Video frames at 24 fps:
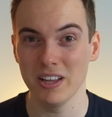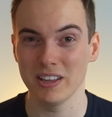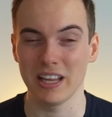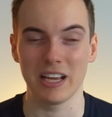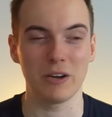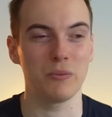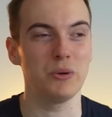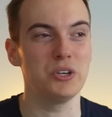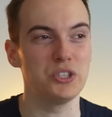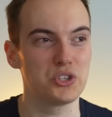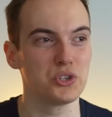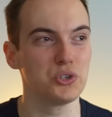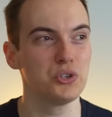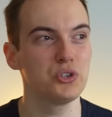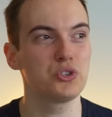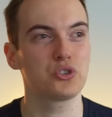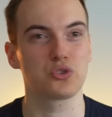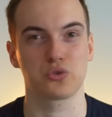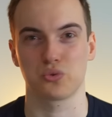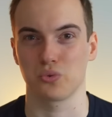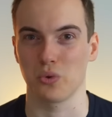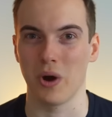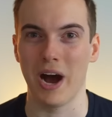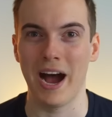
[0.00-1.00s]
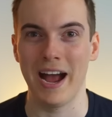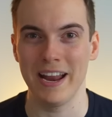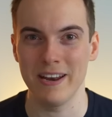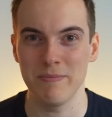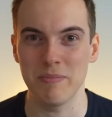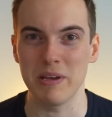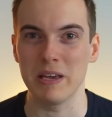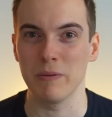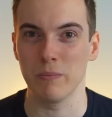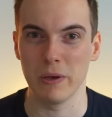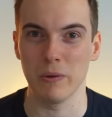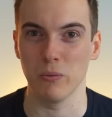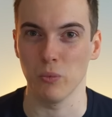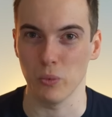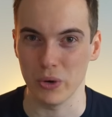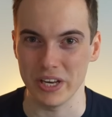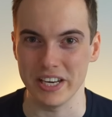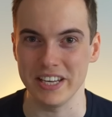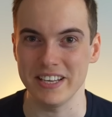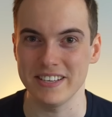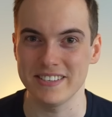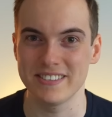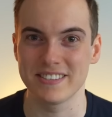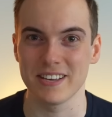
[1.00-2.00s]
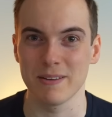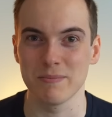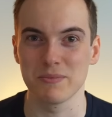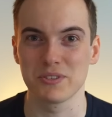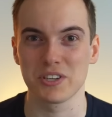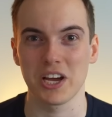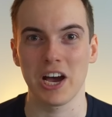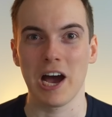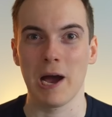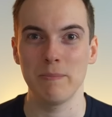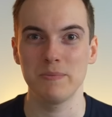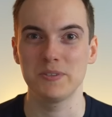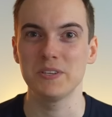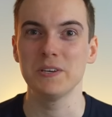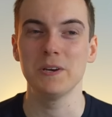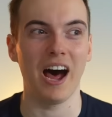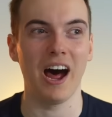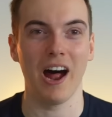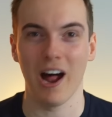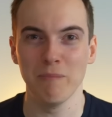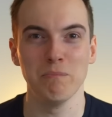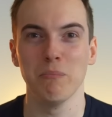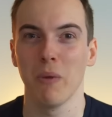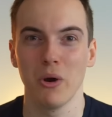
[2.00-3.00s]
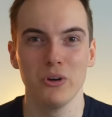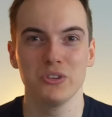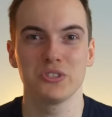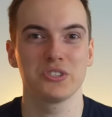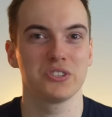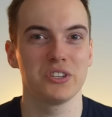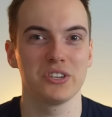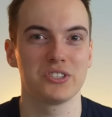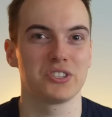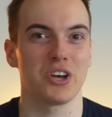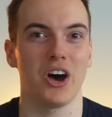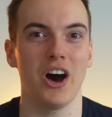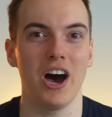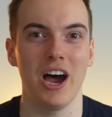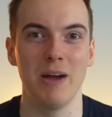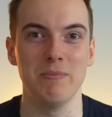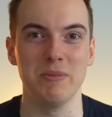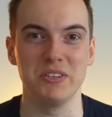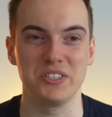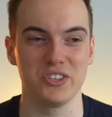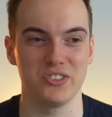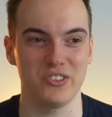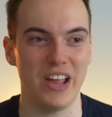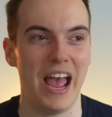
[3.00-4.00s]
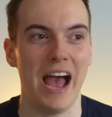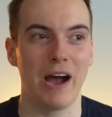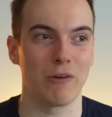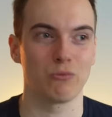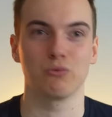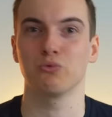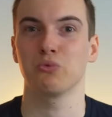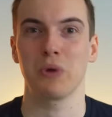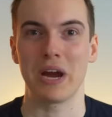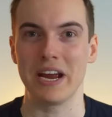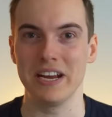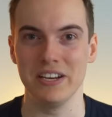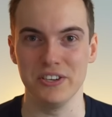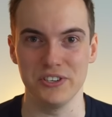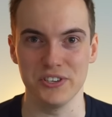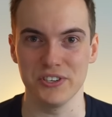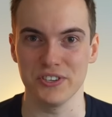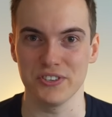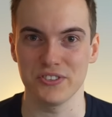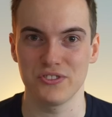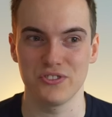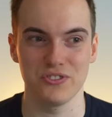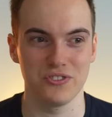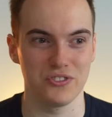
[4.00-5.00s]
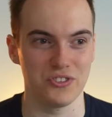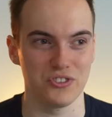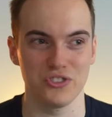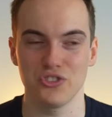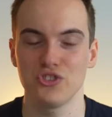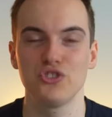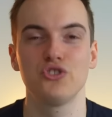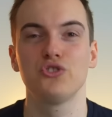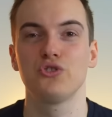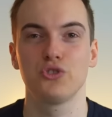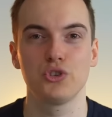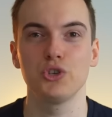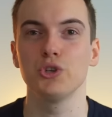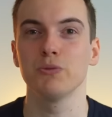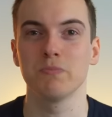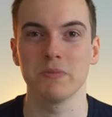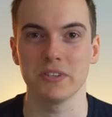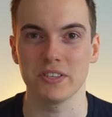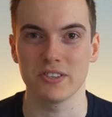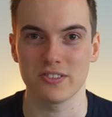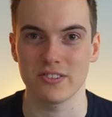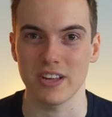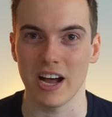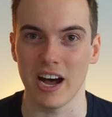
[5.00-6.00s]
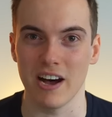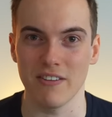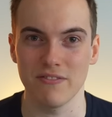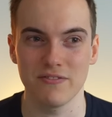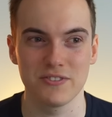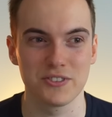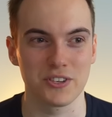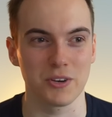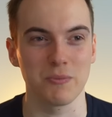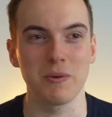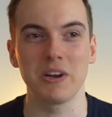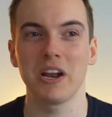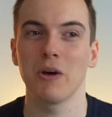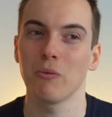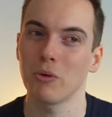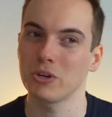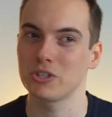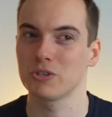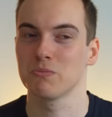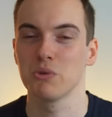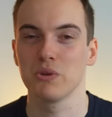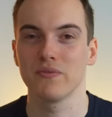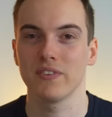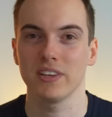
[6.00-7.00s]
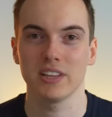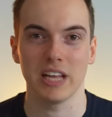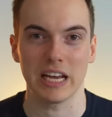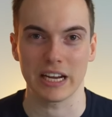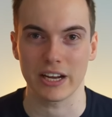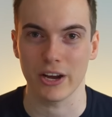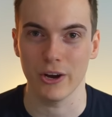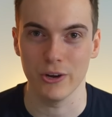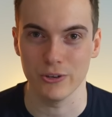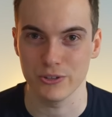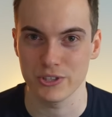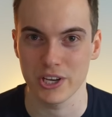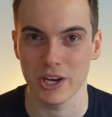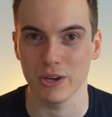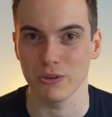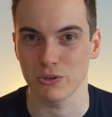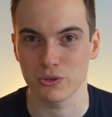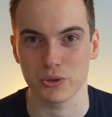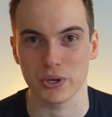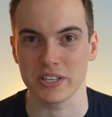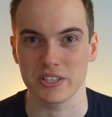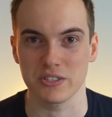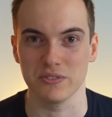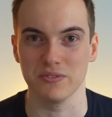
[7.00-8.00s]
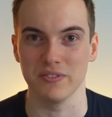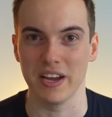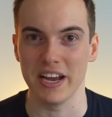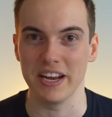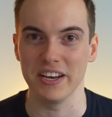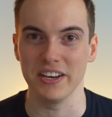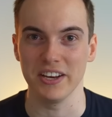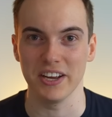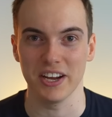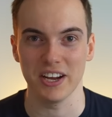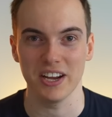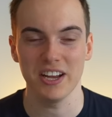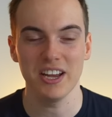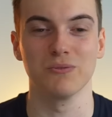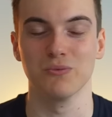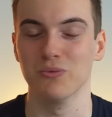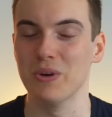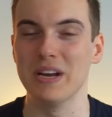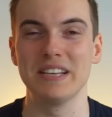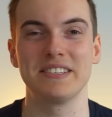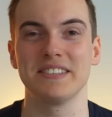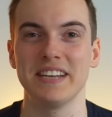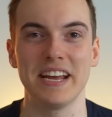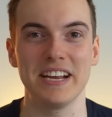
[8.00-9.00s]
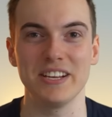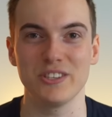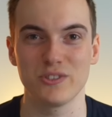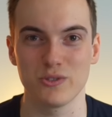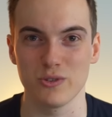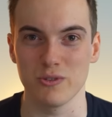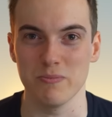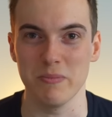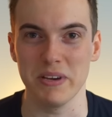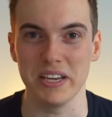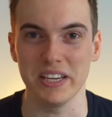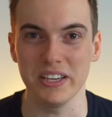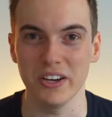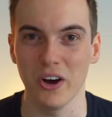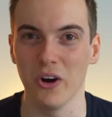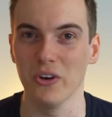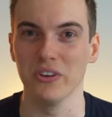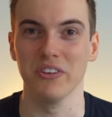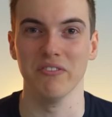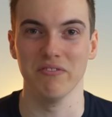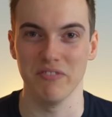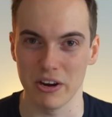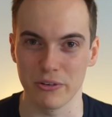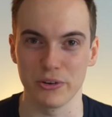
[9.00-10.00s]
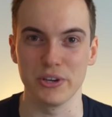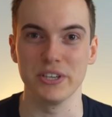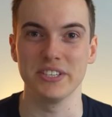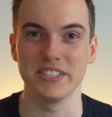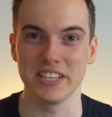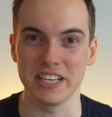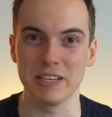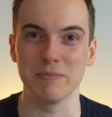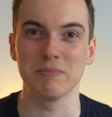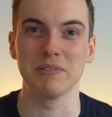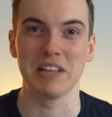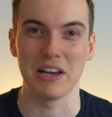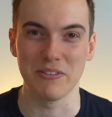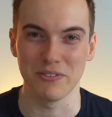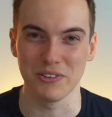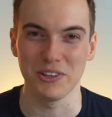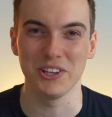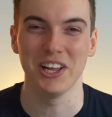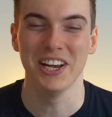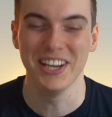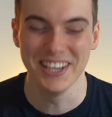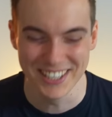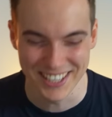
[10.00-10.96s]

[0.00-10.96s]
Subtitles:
Like, we do try to be a bit witty sometimes, but most of the time it's just outrageous, just stupid stuff. So when I watch a movie like Hotel Transylvania, it resonates with me on a very deep level.